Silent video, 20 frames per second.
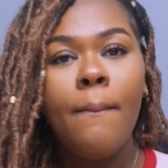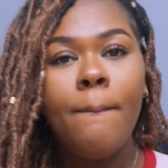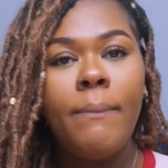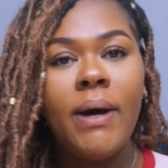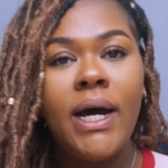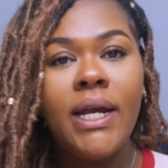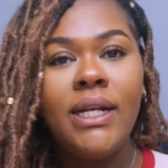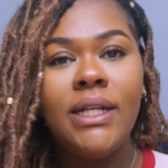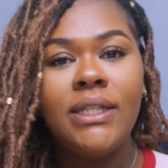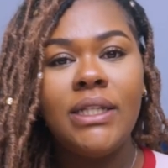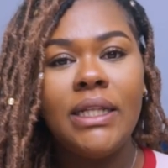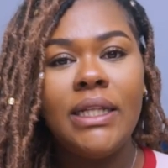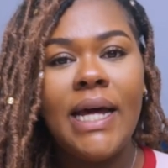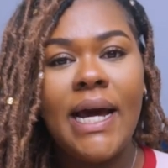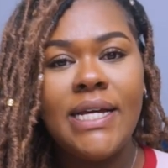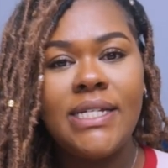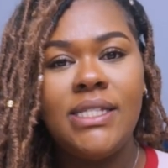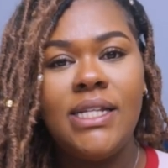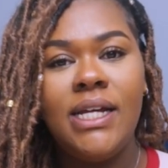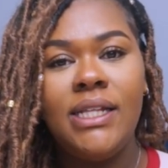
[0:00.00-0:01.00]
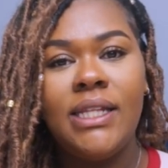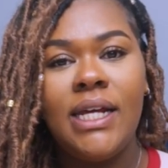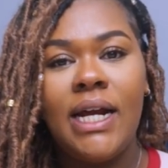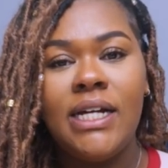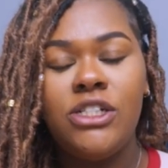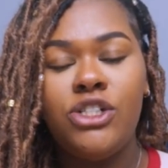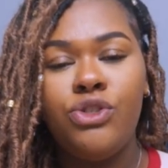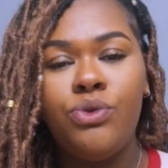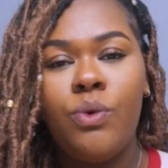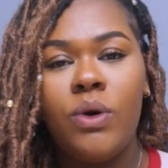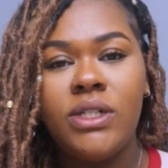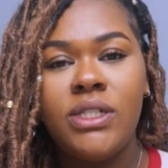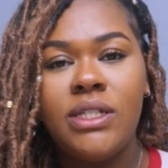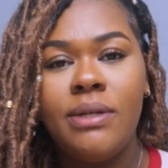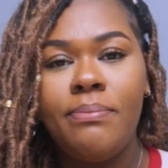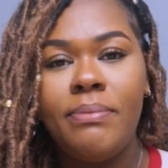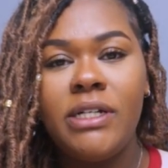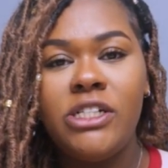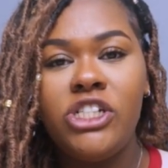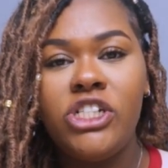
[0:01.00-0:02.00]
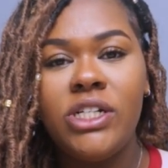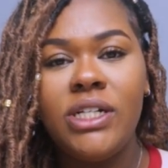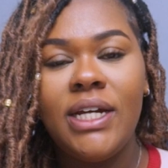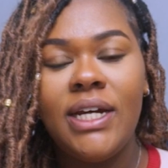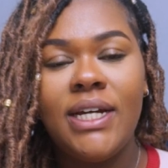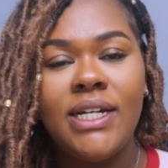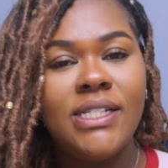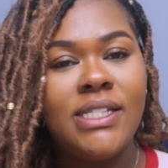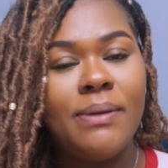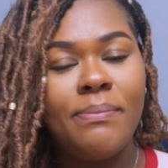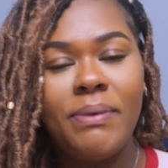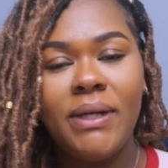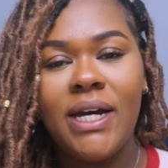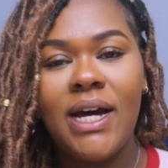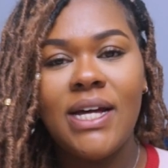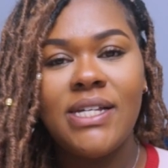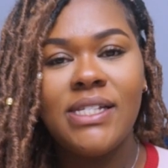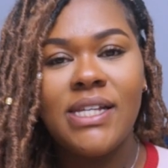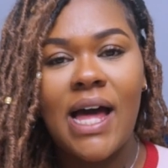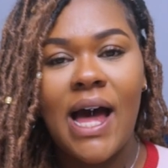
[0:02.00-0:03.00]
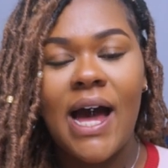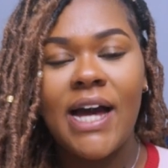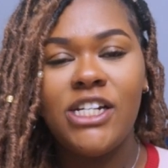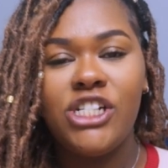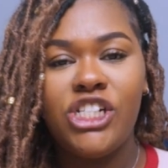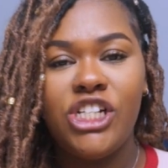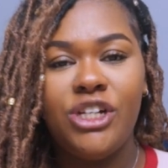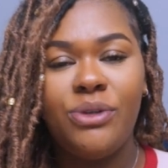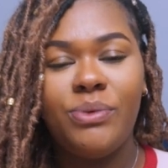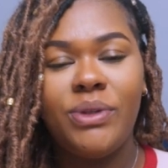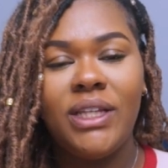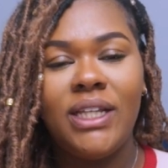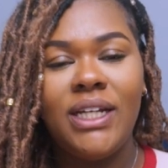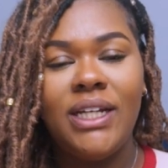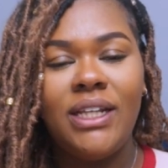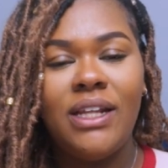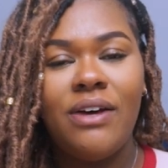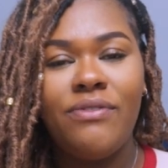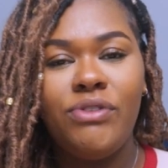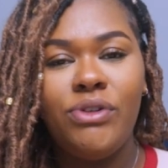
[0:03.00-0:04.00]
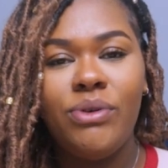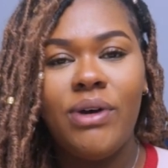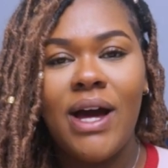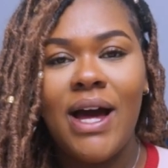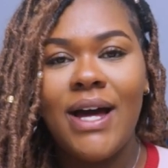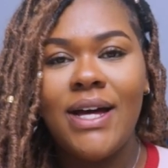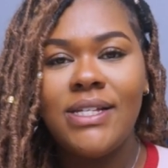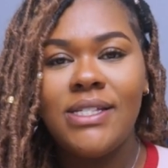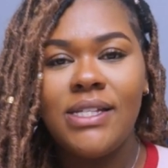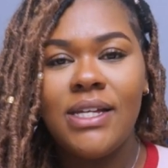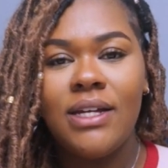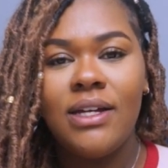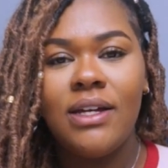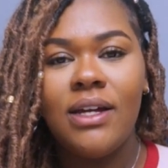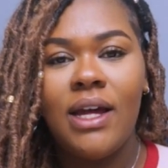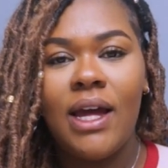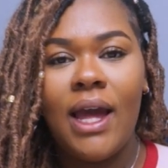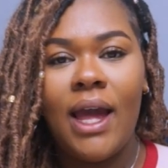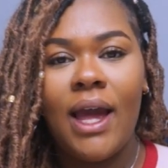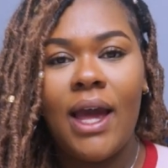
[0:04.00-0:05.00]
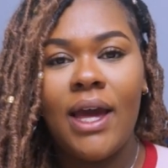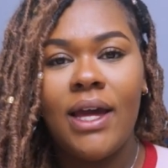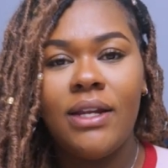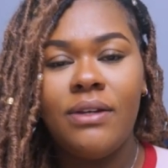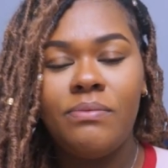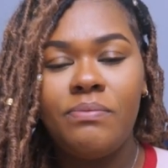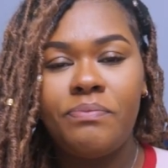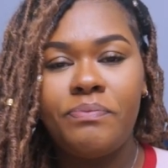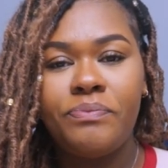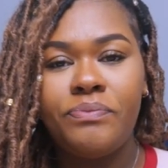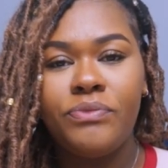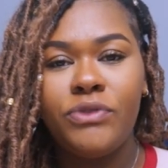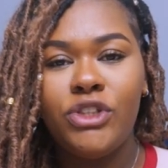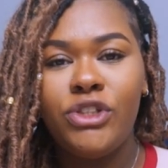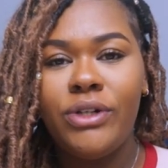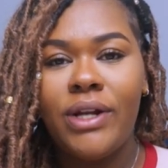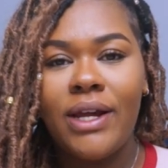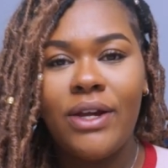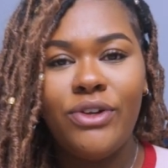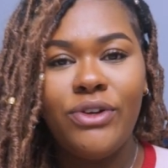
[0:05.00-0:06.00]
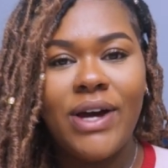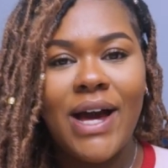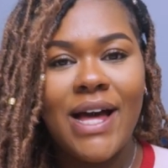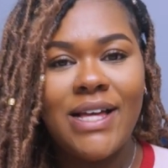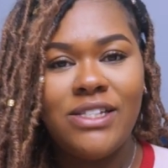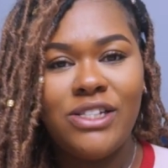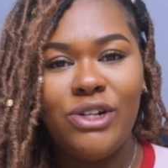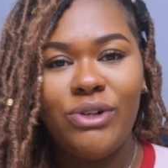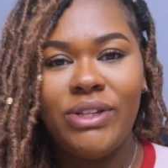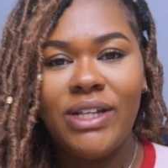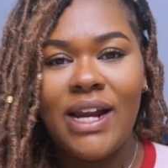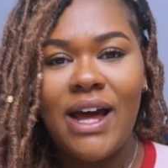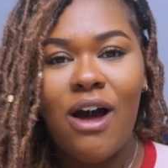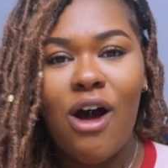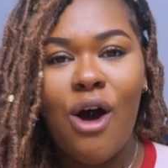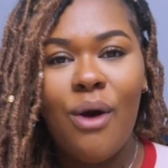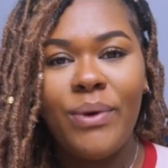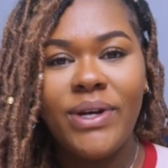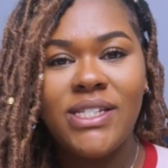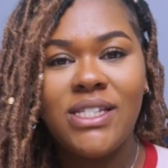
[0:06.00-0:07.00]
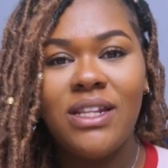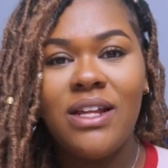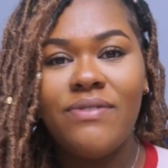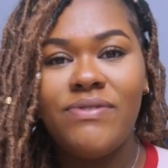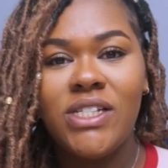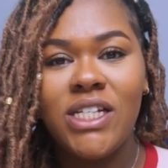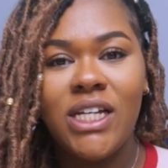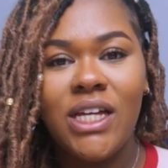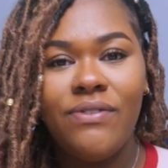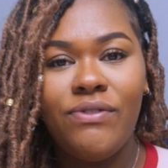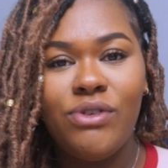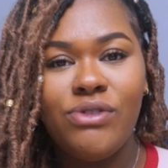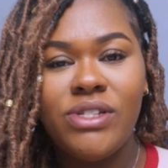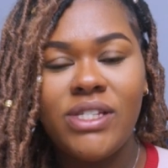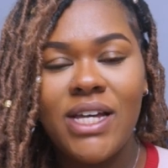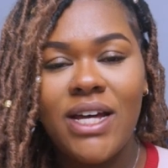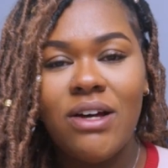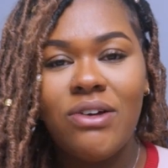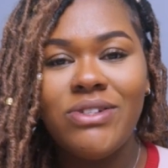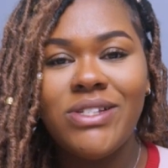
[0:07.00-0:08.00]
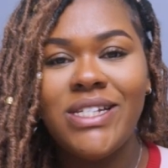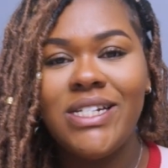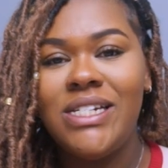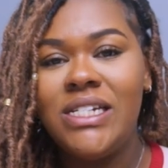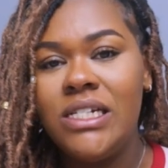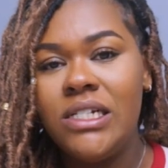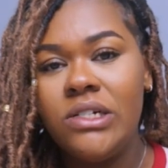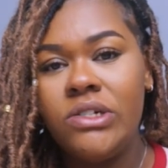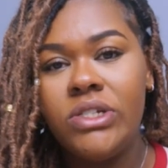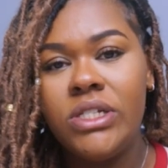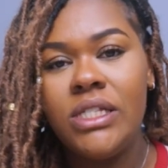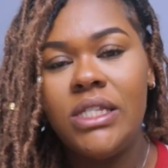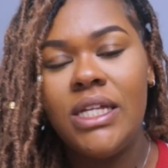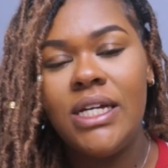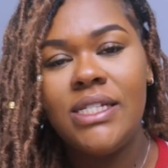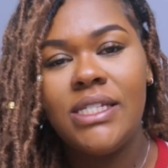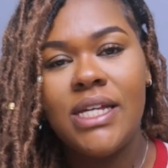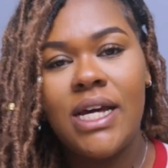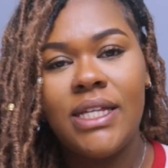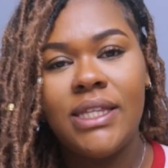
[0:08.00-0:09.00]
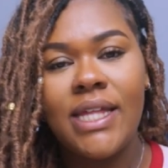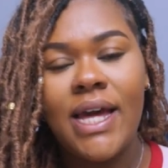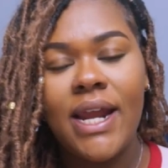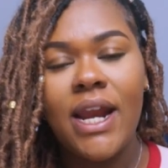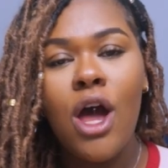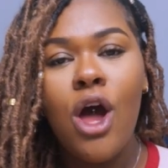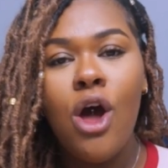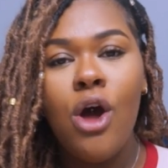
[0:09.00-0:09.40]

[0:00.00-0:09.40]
But the last thing that I do want to mention is, because I genuinely love you guys, and you guys know that I always love to give you sales and deals and things like that.